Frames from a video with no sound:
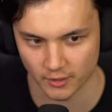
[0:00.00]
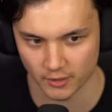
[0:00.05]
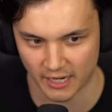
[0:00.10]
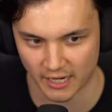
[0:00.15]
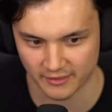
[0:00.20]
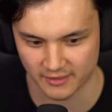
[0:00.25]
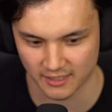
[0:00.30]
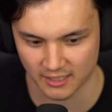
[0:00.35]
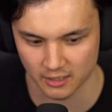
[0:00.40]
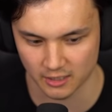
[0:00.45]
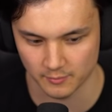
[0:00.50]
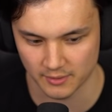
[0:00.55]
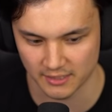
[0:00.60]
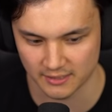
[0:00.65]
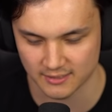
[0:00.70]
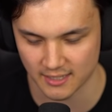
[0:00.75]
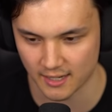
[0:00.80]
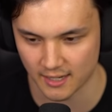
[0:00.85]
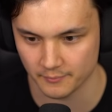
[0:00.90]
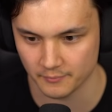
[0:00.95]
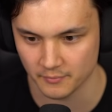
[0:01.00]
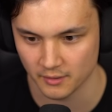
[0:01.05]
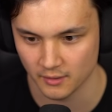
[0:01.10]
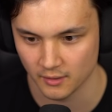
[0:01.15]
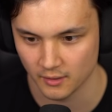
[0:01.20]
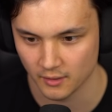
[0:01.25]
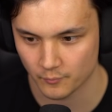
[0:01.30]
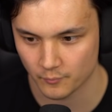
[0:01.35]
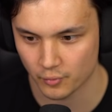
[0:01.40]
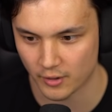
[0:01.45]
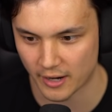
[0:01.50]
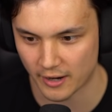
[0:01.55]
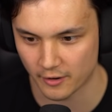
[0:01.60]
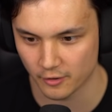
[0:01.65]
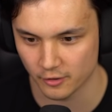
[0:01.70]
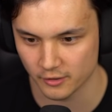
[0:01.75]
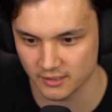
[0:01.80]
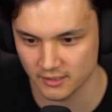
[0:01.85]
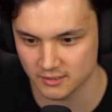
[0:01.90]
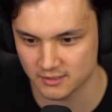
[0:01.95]
but I think in the meantime,
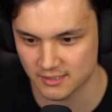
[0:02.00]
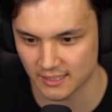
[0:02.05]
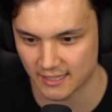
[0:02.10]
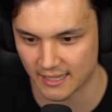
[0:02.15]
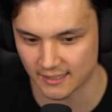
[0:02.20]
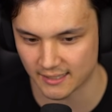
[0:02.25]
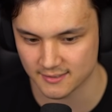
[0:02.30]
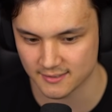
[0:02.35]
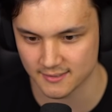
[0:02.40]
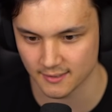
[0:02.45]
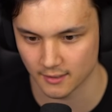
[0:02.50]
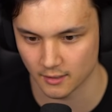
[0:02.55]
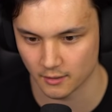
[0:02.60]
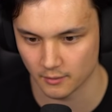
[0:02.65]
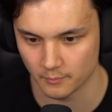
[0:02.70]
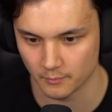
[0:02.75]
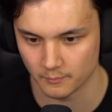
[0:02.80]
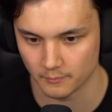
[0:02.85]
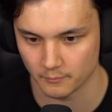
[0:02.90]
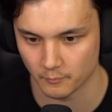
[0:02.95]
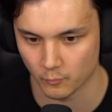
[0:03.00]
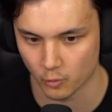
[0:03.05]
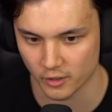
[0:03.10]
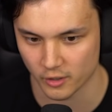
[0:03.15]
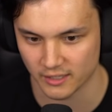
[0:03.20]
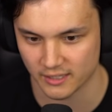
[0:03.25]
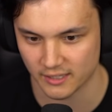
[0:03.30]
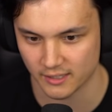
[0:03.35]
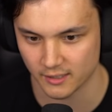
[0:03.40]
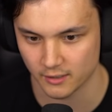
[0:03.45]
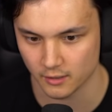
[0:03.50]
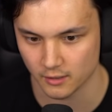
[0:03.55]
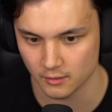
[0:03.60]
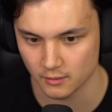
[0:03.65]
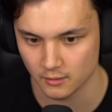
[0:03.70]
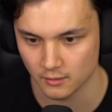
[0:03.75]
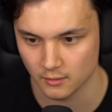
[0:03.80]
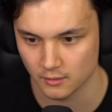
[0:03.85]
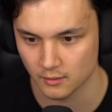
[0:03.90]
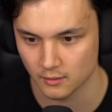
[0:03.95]
priority is to get some more gear
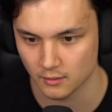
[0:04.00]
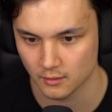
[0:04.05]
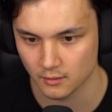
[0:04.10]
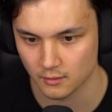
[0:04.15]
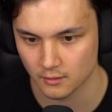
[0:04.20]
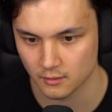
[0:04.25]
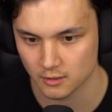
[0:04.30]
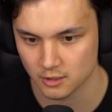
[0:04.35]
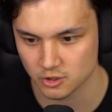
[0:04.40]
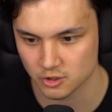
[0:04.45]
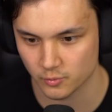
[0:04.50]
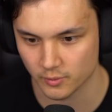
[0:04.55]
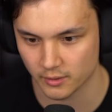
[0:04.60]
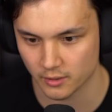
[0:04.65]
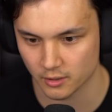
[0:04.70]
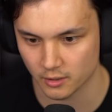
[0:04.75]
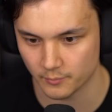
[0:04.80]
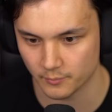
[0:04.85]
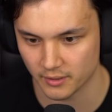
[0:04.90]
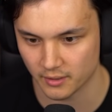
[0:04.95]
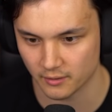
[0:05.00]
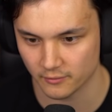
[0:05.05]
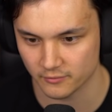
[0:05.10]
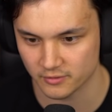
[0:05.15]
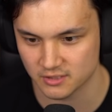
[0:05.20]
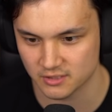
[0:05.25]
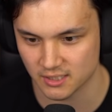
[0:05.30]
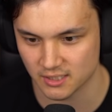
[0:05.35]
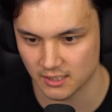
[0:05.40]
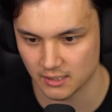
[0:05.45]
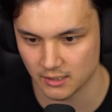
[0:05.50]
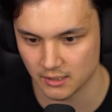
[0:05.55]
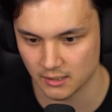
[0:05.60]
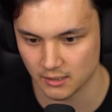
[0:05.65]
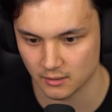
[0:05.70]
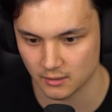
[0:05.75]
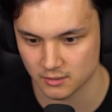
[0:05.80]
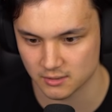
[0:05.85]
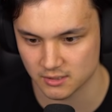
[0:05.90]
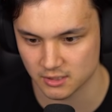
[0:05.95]
because we are in a bit of a
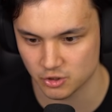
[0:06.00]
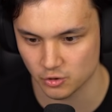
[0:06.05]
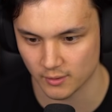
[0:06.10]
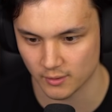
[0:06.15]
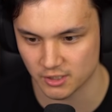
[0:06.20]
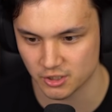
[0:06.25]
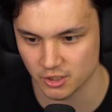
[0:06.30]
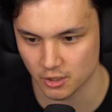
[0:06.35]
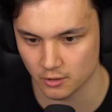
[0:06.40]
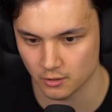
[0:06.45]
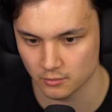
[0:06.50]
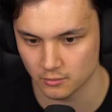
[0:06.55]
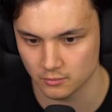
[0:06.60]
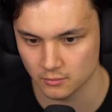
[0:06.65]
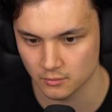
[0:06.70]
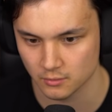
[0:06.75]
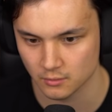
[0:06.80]
sticky situation.